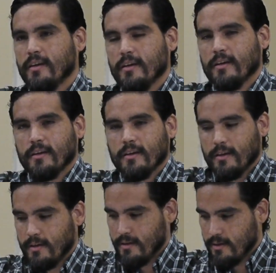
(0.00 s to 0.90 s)

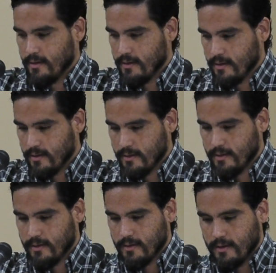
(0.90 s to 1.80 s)

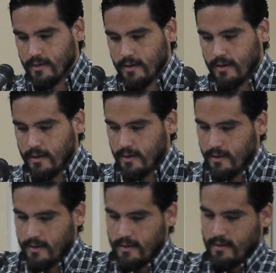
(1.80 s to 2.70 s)

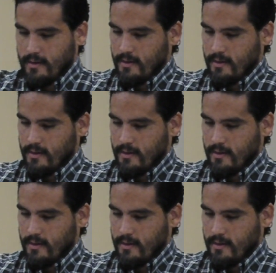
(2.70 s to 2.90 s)
Nobody speaks.